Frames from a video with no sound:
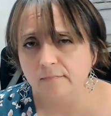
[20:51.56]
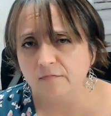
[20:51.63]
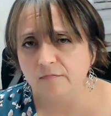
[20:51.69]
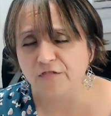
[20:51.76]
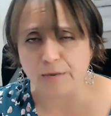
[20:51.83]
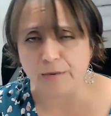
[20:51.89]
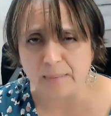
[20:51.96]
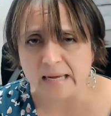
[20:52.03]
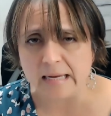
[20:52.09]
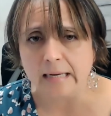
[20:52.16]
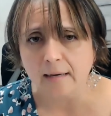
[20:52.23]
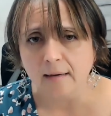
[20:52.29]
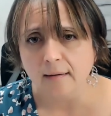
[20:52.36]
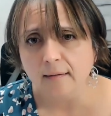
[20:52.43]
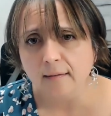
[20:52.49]

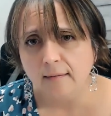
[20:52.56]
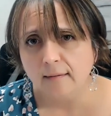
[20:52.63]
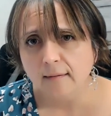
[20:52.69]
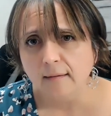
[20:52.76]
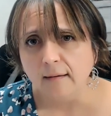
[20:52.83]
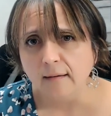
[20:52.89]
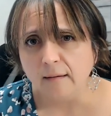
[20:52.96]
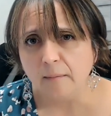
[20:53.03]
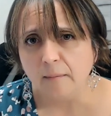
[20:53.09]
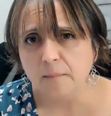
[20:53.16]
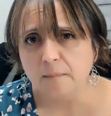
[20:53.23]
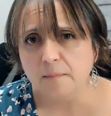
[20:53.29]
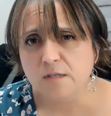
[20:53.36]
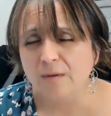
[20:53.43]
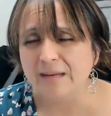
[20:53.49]
VP.
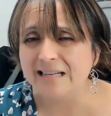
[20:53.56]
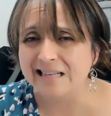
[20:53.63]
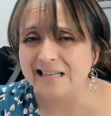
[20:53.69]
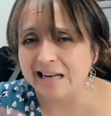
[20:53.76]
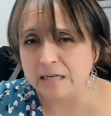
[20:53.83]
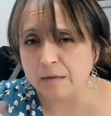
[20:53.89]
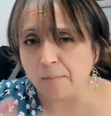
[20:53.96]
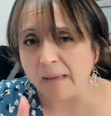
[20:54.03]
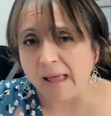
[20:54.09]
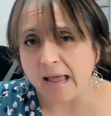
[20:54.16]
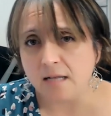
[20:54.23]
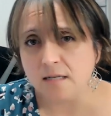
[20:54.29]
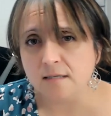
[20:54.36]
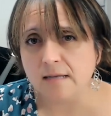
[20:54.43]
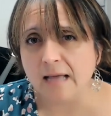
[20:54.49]
So it
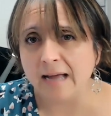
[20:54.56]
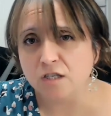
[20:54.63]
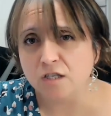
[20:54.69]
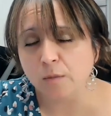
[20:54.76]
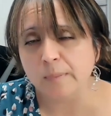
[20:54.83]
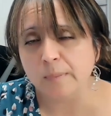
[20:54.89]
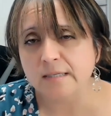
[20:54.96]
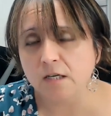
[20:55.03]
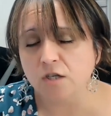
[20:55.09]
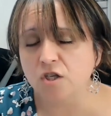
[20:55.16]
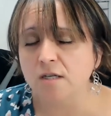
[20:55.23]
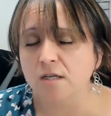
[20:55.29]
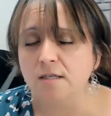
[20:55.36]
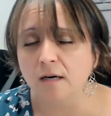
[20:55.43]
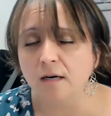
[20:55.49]
depends. Adjunct
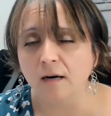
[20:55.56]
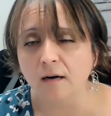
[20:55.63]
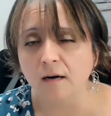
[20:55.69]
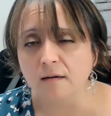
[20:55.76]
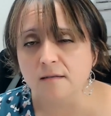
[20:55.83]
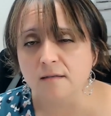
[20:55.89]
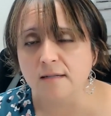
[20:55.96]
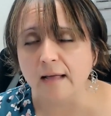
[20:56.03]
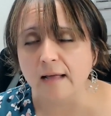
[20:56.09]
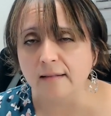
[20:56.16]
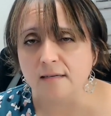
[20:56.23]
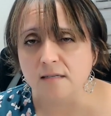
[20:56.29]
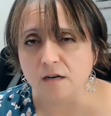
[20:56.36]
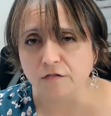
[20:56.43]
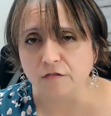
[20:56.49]
positions are
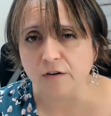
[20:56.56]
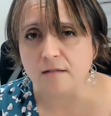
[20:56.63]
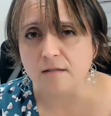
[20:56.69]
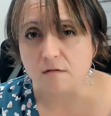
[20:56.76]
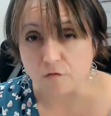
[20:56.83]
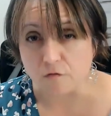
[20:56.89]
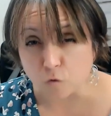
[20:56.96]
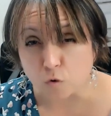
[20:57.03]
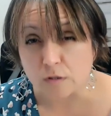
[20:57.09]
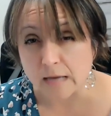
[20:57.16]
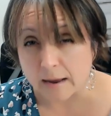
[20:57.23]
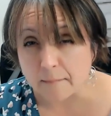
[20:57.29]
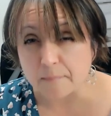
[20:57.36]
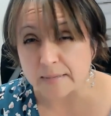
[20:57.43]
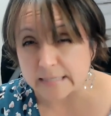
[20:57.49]
slightly different than
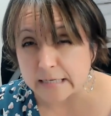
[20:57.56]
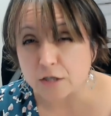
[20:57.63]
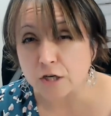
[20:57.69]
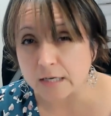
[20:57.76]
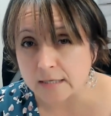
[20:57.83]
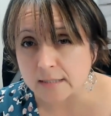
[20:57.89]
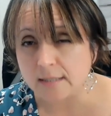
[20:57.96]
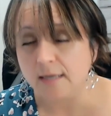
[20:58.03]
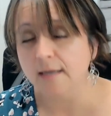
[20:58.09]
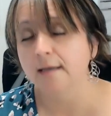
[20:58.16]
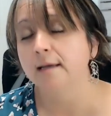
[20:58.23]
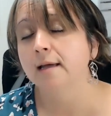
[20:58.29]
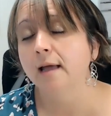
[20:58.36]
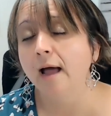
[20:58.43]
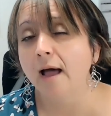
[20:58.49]
full-time positions
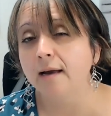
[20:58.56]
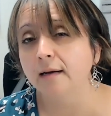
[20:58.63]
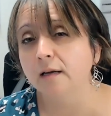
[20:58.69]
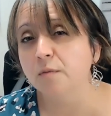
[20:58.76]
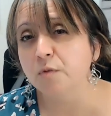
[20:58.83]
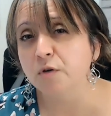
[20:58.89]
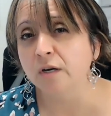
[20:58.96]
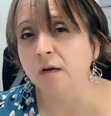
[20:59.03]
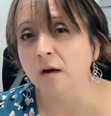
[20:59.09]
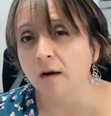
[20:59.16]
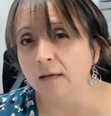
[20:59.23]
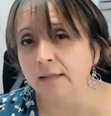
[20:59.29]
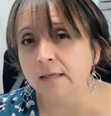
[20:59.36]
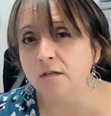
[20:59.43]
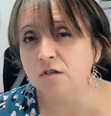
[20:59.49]
at a community
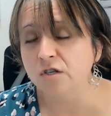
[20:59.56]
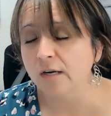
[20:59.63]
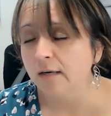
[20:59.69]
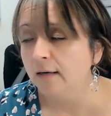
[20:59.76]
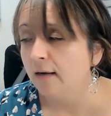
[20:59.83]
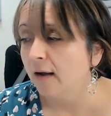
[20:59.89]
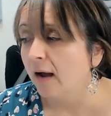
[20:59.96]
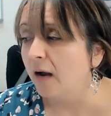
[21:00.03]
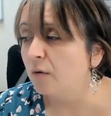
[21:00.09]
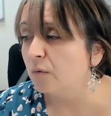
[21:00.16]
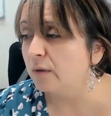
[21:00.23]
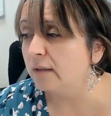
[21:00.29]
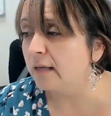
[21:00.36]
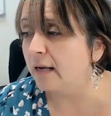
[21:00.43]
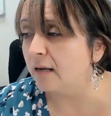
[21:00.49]
college. I
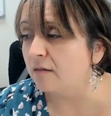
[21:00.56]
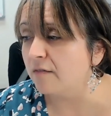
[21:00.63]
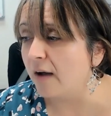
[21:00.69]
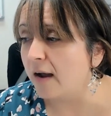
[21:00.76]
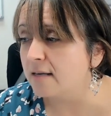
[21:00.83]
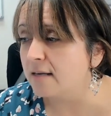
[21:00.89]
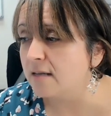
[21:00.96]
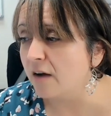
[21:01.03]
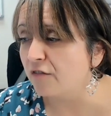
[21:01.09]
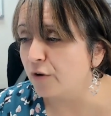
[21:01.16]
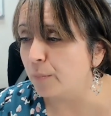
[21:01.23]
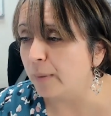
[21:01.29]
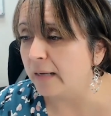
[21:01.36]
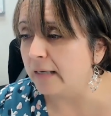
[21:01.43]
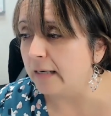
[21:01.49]
really advise
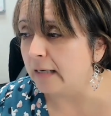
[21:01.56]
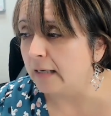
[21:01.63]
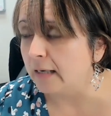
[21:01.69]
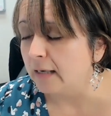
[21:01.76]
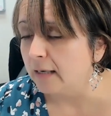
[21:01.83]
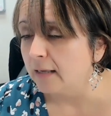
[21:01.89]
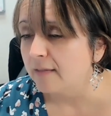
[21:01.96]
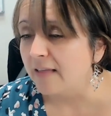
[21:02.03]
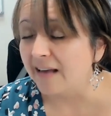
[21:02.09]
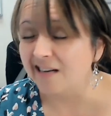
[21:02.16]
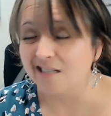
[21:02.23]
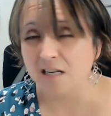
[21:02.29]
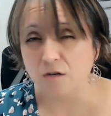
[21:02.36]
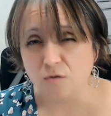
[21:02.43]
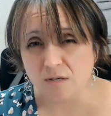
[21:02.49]
everybody that
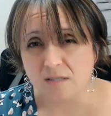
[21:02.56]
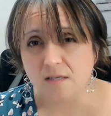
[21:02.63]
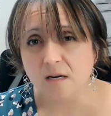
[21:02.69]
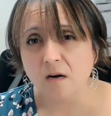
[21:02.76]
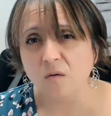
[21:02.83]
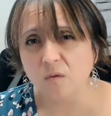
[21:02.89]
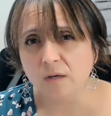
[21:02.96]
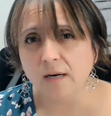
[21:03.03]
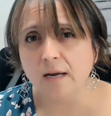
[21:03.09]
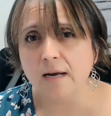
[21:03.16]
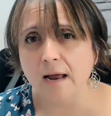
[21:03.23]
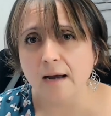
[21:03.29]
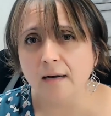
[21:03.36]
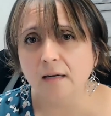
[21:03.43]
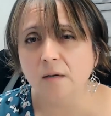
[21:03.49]
is interested in working
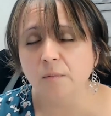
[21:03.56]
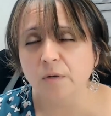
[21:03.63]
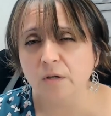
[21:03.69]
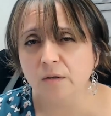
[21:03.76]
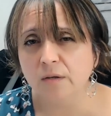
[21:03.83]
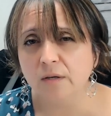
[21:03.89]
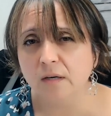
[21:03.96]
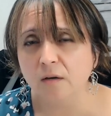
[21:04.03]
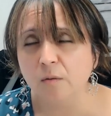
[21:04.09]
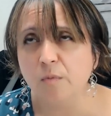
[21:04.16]
at a community